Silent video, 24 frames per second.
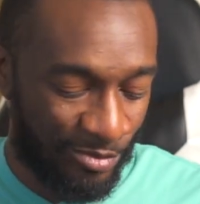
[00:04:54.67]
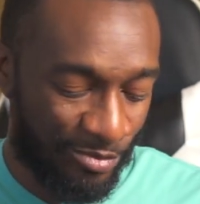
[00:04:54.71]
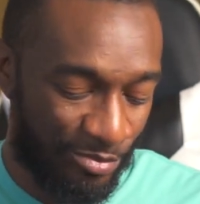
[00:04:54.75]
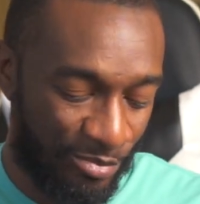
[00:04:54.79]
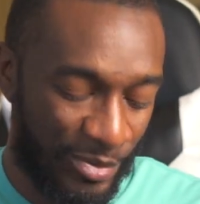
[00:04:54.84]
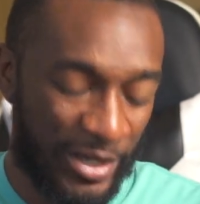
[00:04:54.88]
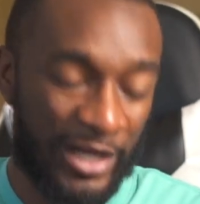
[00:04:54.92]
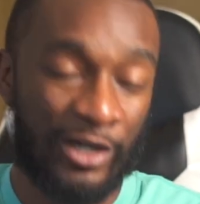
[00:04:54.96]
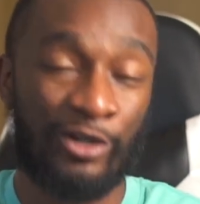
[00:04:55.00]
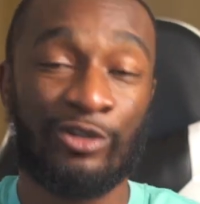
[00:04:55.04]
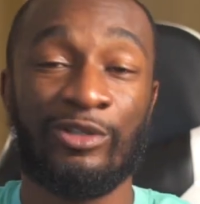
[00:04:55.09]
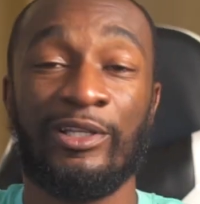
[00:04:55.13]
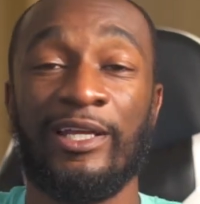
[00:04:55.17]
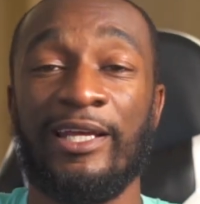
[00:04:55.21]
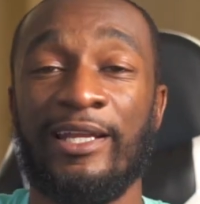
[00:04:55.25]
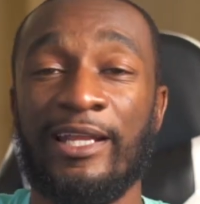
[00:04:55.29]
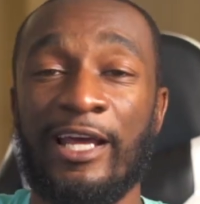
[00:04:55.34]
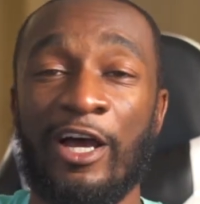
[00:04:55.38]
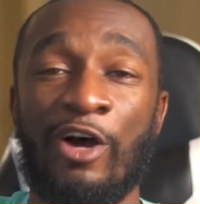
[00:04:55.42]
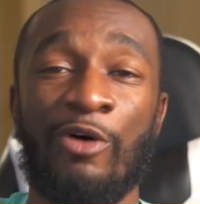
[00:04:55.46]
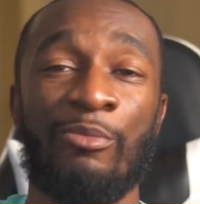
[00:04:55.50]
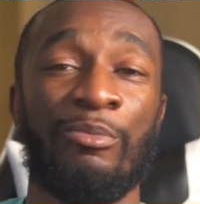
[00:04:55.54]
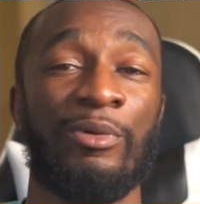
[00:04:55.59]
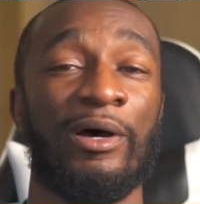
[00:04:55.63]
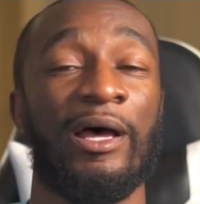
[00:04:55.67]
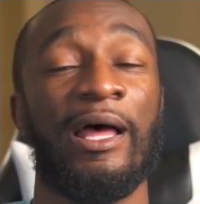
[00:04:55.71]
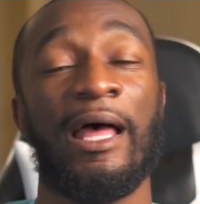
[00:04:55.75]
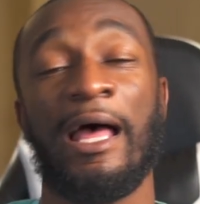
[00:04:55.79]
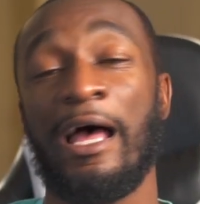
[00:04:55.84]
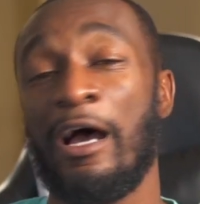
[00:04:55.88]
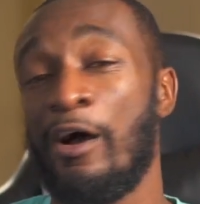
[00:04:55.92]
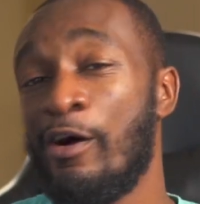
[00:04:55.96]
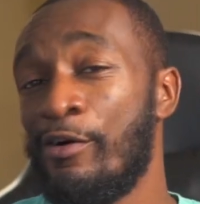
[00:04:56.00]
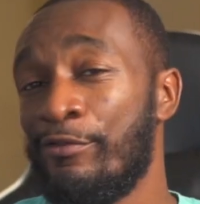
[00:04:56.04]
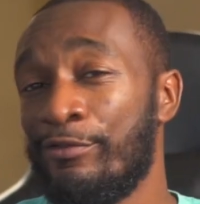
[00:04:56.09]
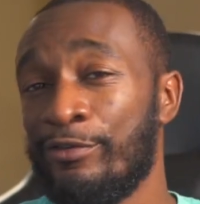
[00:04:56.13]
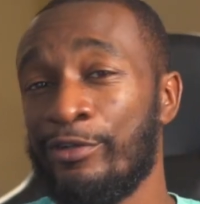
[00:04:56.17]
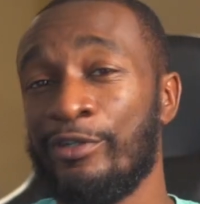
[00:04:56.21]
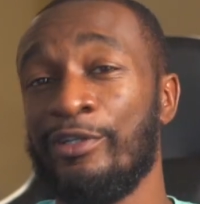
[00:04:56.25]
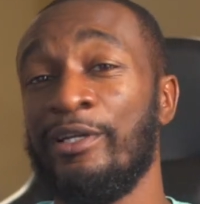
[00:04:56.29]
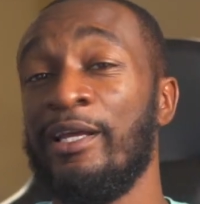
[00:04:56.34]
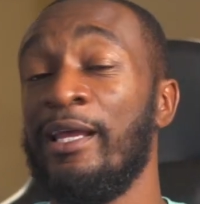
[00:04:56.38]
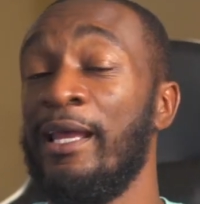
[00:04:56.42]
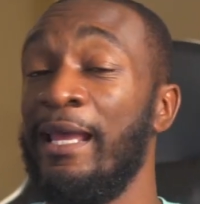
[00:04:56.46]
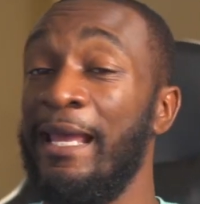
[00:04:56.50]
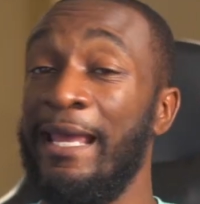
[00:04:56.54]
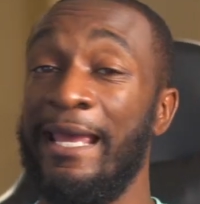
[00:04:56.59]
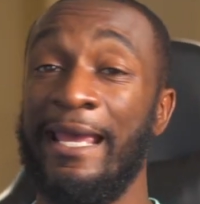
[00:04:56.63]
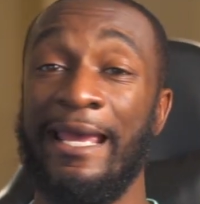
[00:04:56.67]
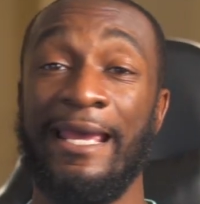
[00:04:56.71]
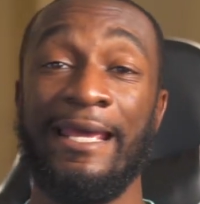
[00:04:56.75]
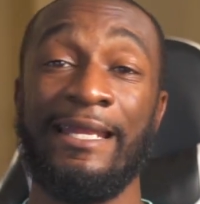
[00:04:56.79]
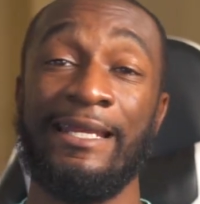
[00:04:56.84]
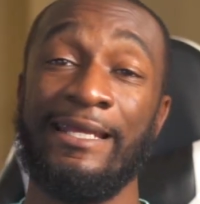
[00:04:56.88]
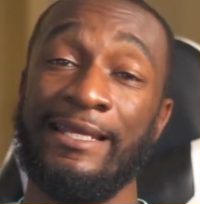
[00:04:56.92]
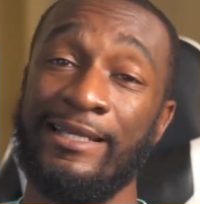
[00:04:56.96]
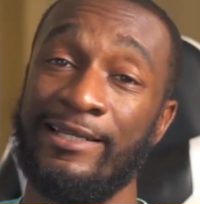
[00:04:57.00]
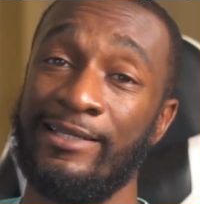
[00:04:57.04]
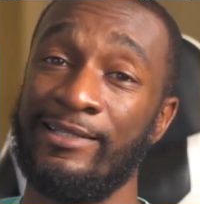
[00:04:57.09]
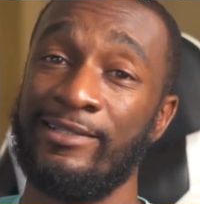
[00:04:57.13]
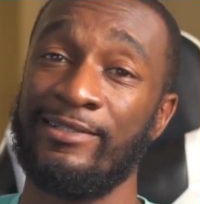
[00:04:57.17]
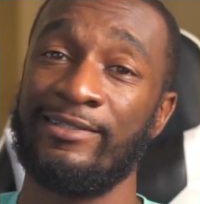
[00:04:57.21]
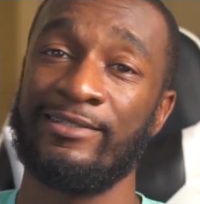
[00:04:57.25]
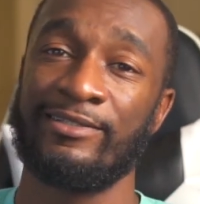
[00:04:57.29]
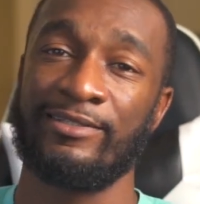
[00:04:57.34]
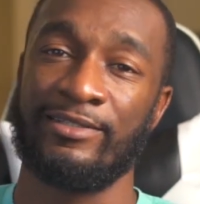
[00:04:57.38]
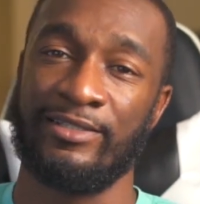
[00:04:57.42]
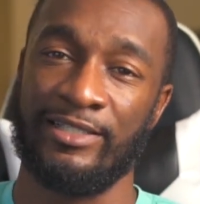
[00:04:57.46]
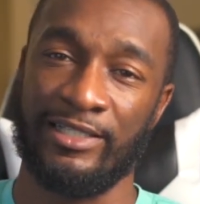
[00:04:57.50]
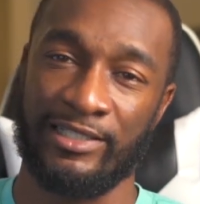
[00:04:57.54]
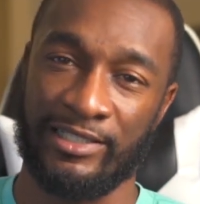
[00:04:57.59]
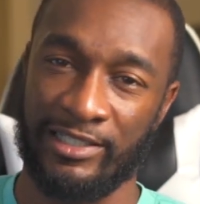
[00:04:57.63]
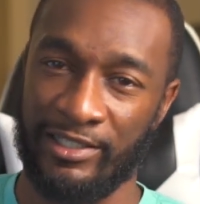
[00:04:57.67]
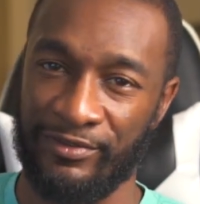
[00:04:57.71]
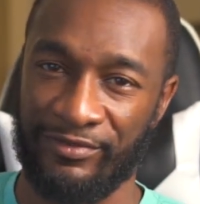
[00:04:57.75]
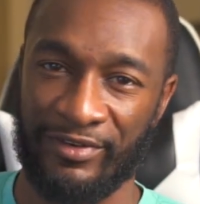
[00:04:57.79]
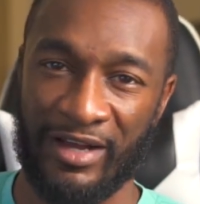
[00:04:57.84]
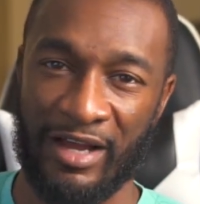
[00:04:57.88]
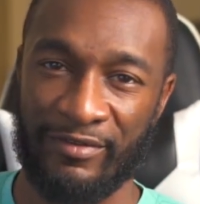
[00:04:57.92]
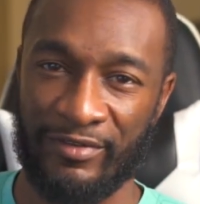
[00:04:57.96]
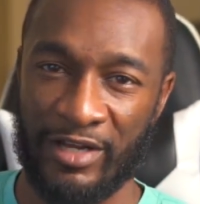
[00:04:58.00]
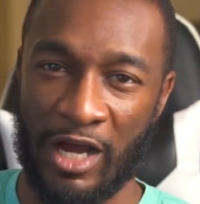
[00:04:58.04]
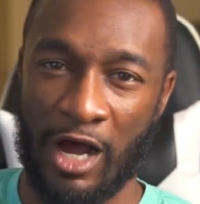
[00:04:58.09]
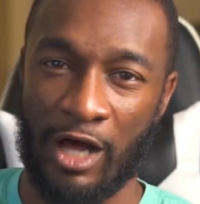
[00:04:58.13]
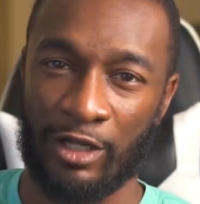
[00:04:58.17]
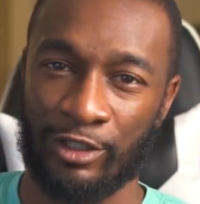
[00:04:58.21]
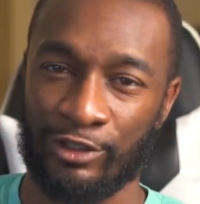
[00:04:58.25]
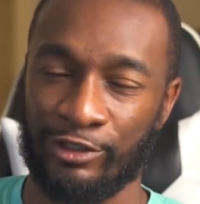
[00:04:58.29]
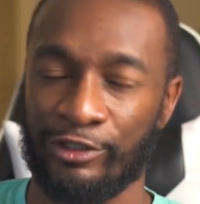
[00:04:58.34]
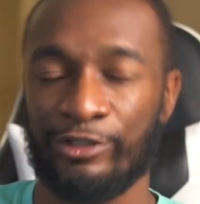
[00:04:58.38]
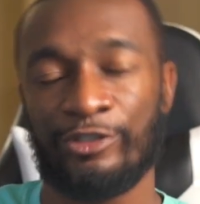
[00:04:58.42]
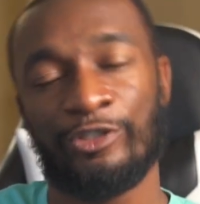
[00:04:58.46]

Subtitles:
better laid out, but however, it is $65.